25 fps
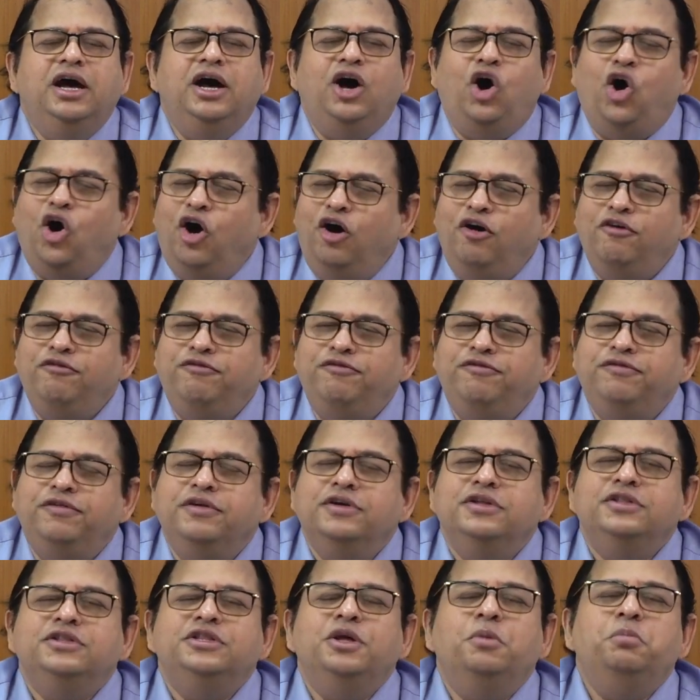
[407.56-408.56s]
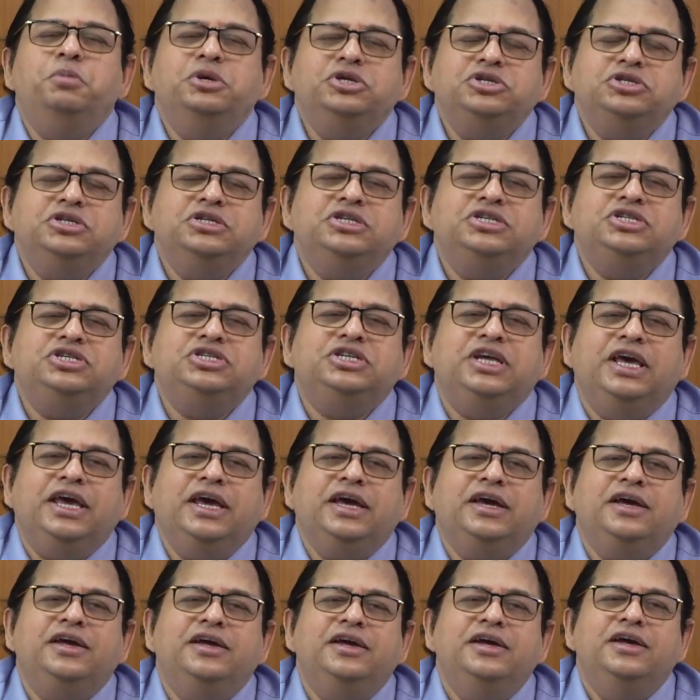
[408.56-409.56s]
of the business
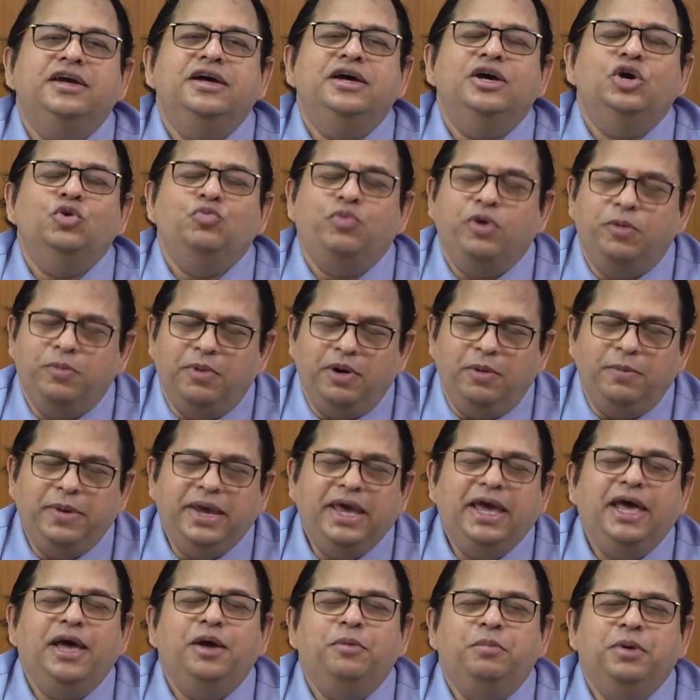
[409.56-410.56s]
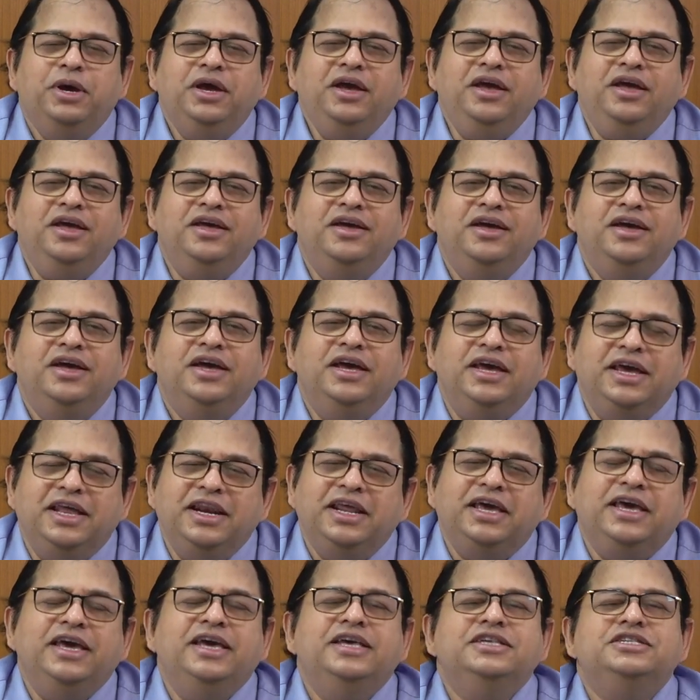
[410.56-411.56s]
stake we will be having
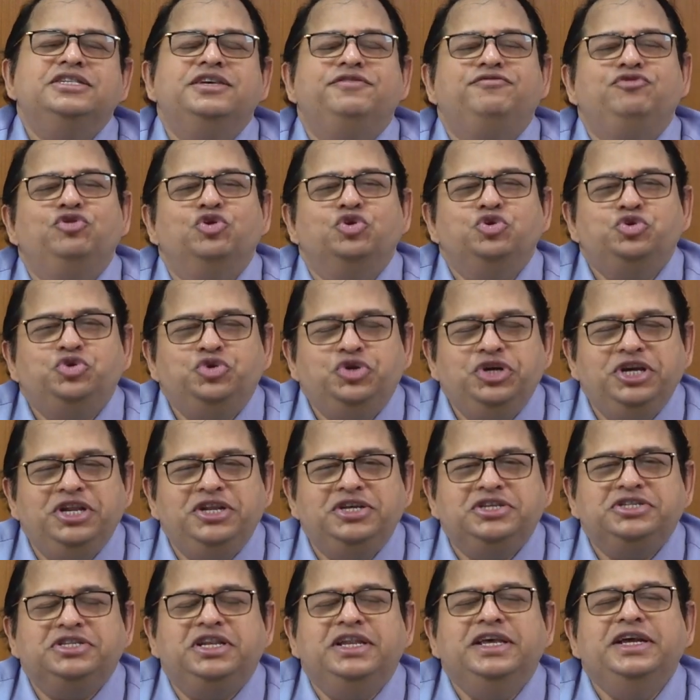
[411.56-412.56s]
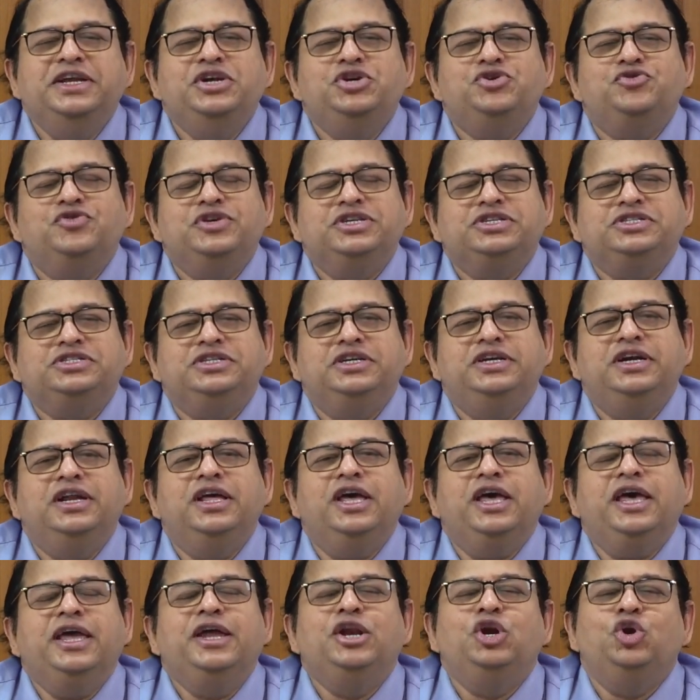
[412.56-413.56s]
in case if you're seriously interested
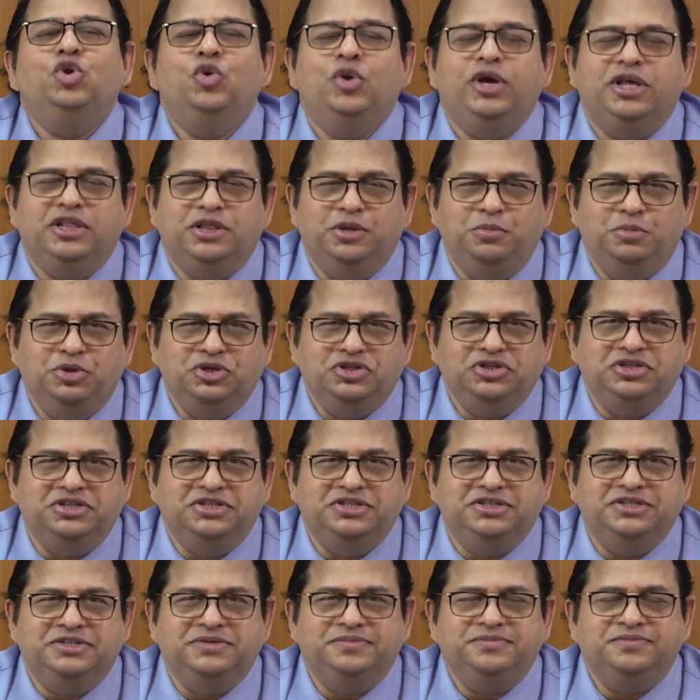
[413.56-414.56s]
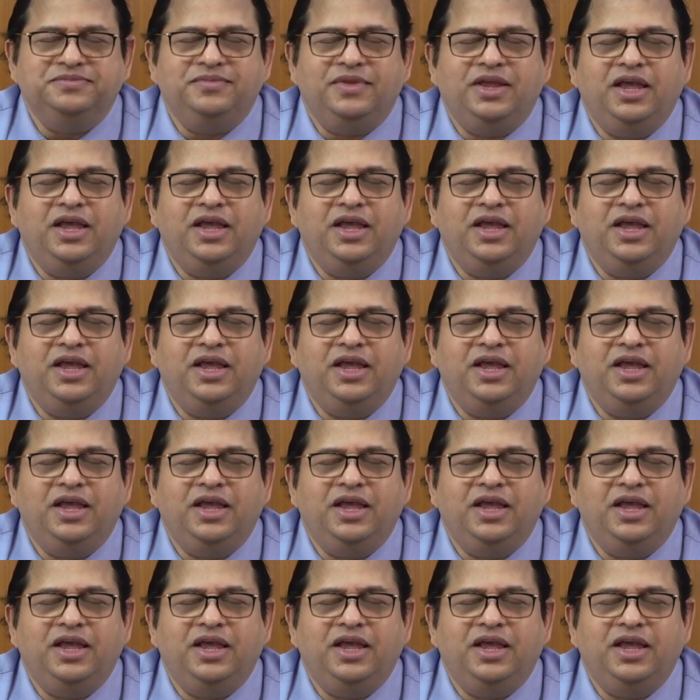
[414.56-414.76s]
in doing the business.